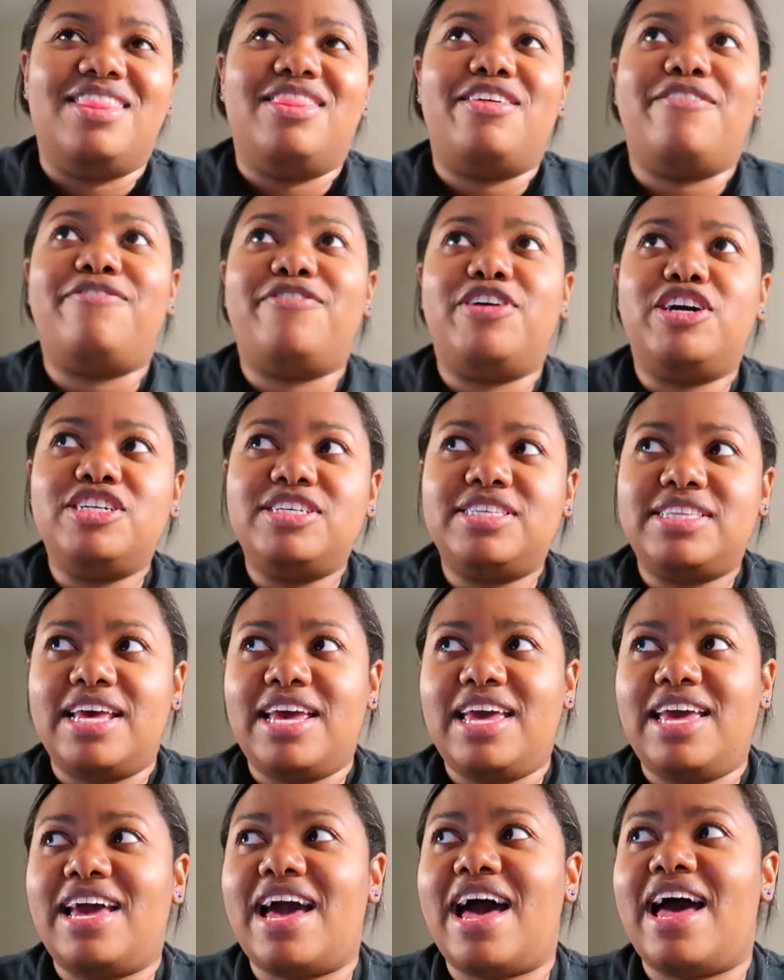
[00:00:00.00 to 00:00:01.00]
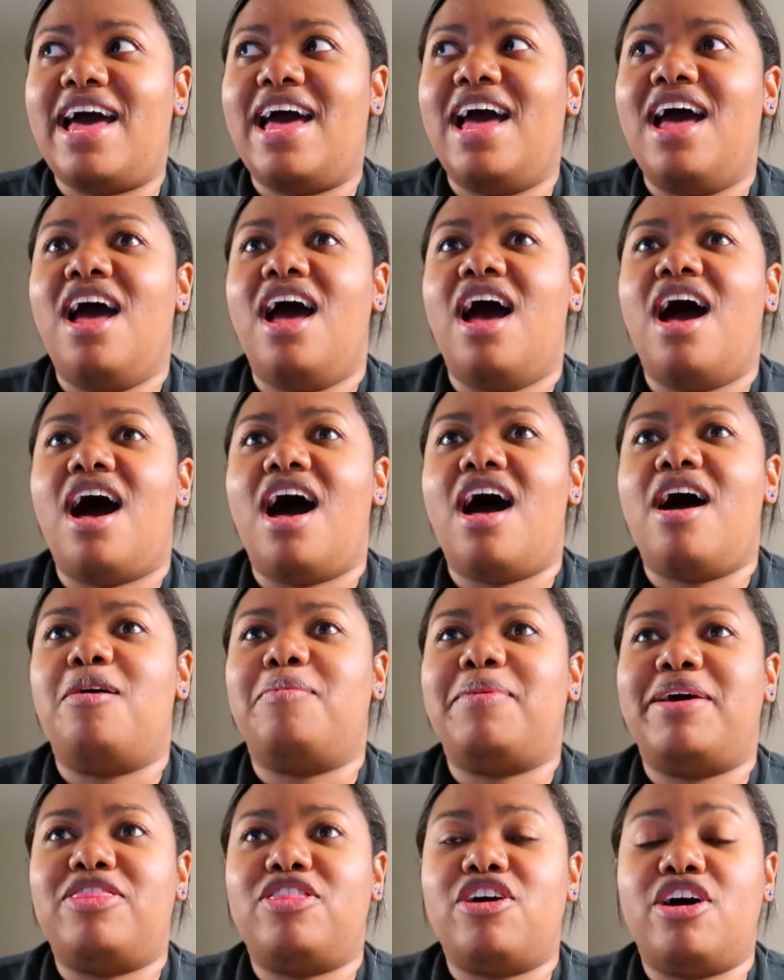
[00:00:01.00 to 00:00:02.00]
the first thing
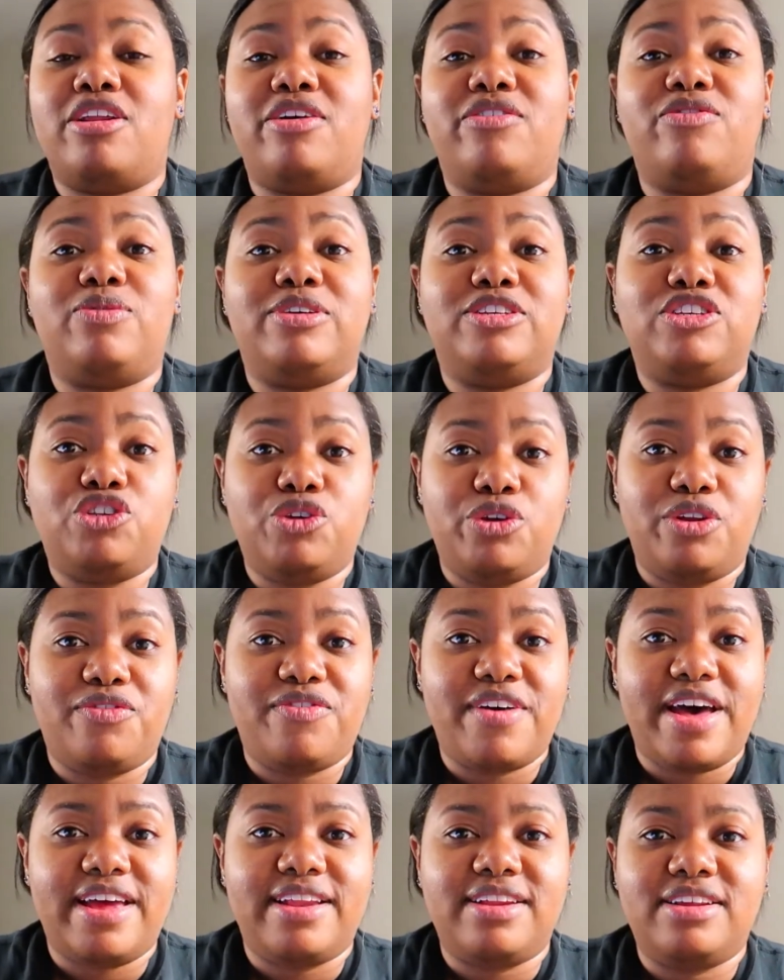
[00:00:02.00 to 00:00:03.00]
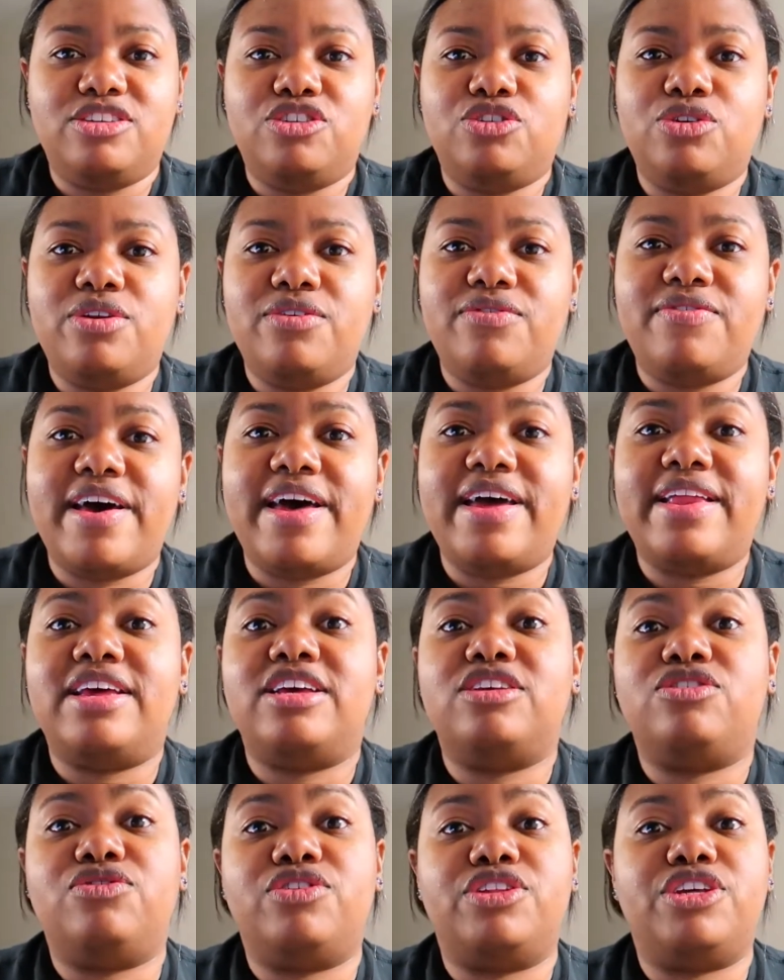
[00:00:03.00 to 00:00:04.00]
um, I thought of was Sudafed. Sudafed
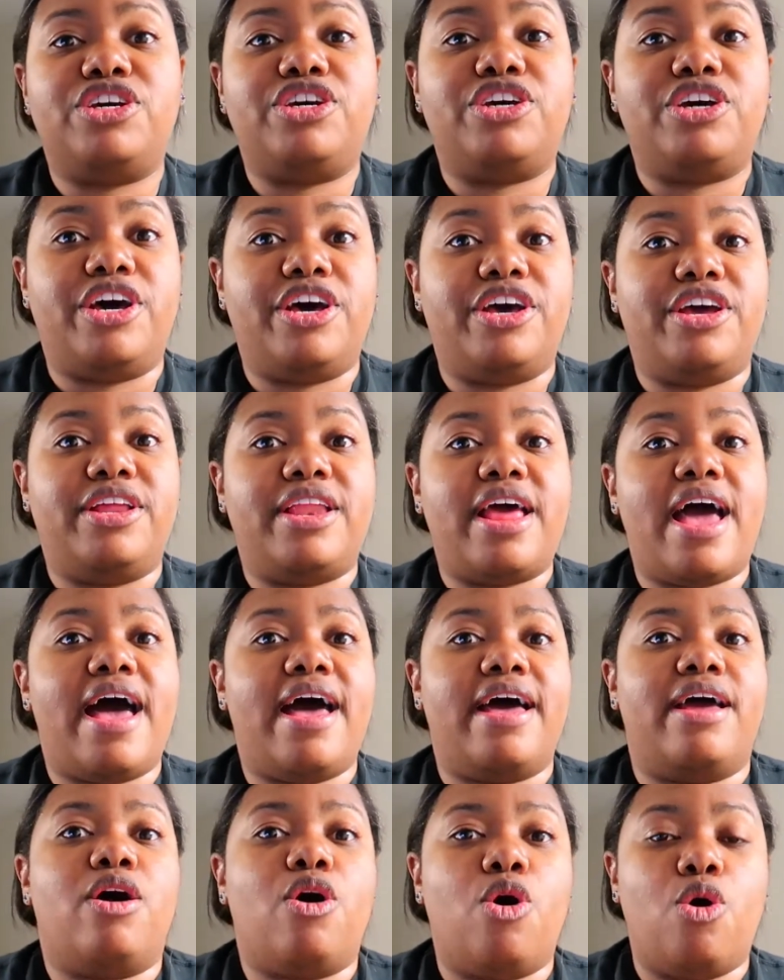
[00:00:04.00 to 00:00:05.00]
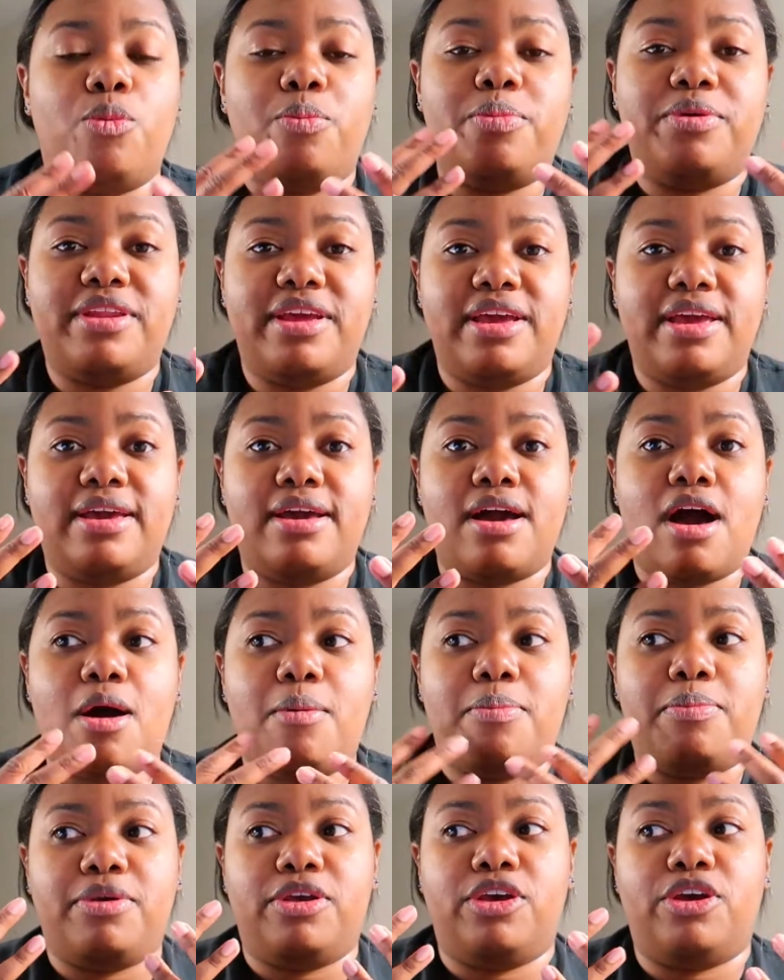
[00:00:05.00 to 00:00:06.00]
is really good at opening
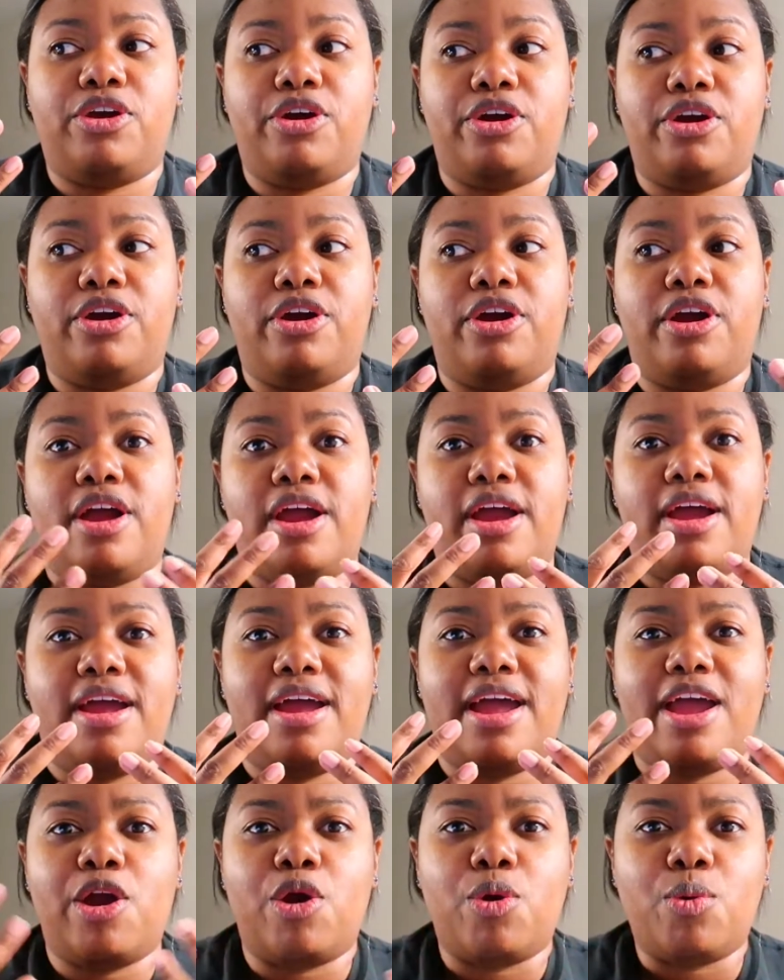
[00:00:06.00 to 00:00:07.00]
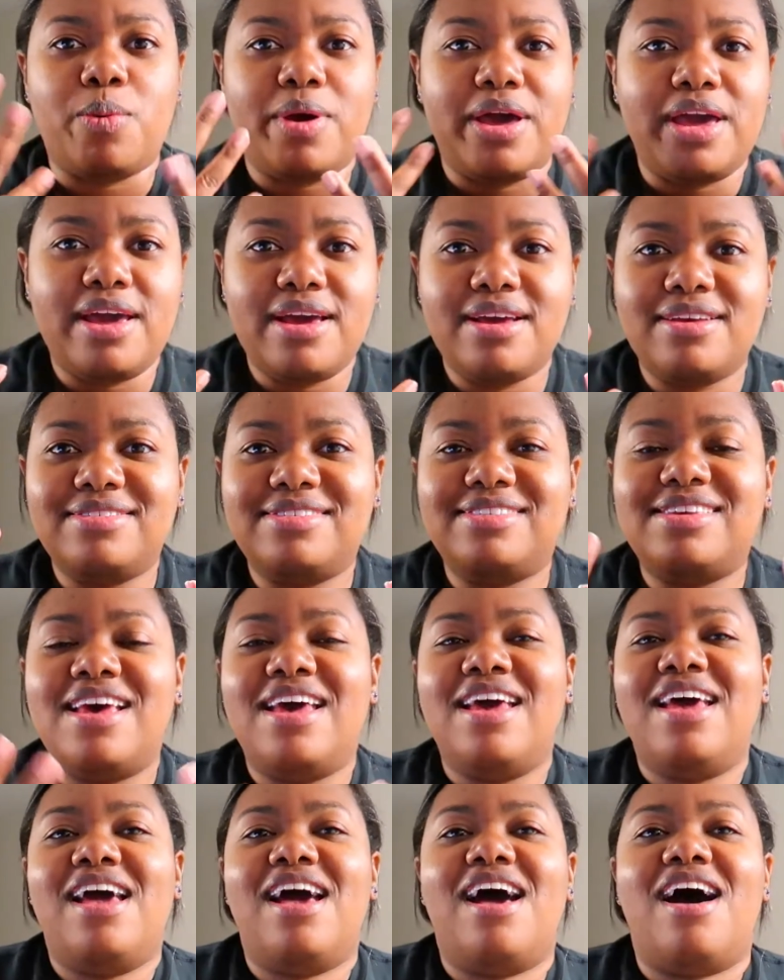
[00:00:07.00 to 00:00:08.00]
up your airways,
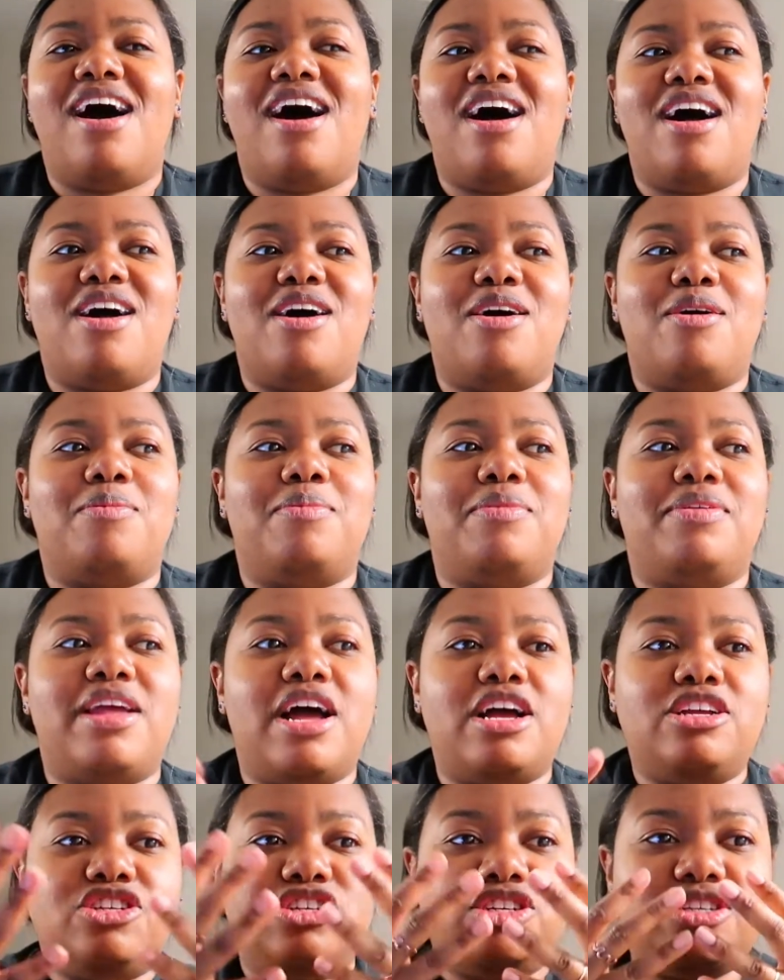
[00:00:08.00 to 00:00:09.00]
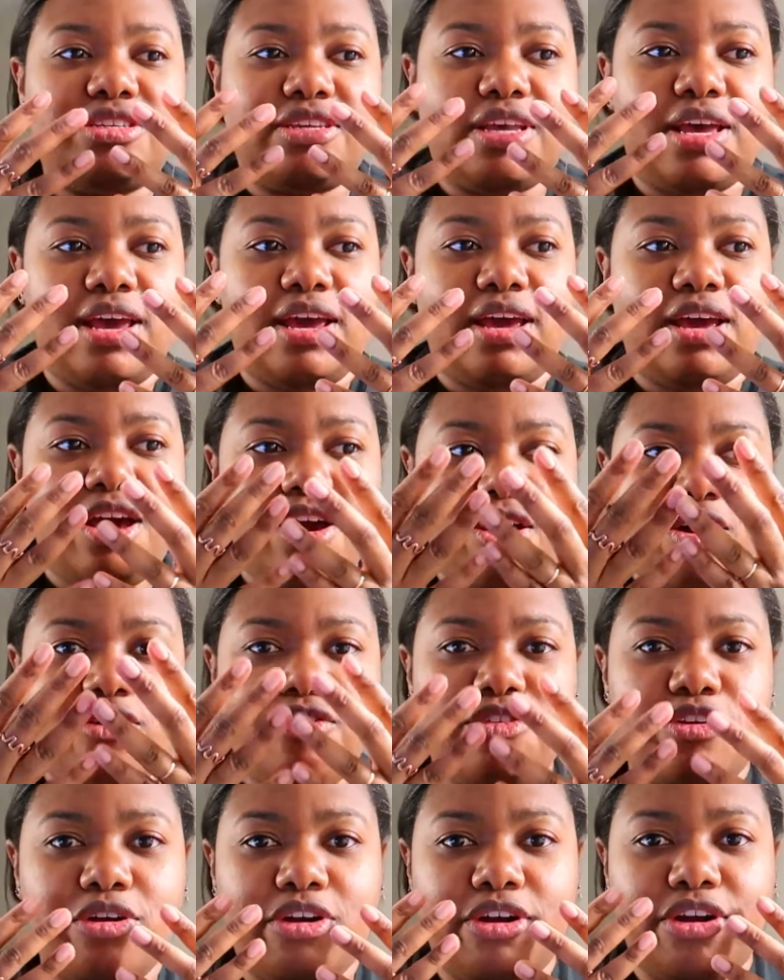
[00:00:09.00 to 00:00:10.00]
um, not just like
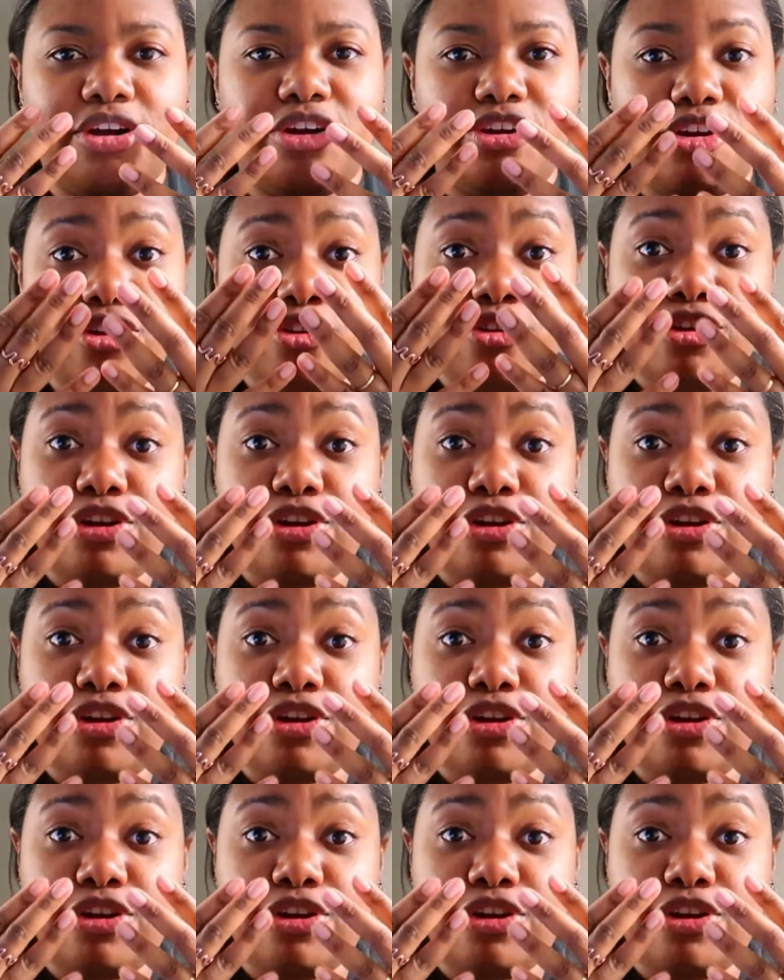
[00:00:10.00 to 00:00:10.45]
for your